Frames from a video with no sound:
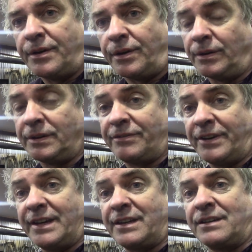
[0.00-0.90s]
older
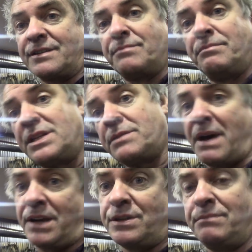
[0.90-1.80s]
vehicles and
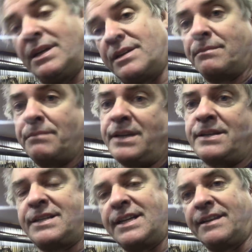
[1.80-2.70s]
mismatching bits and
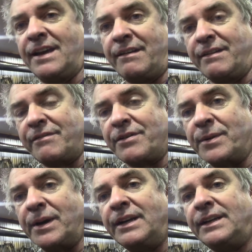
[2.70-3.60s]
pieces here, there and
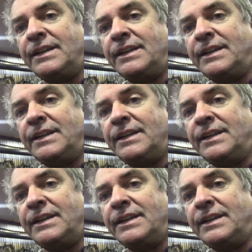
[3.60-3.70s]
everywhere.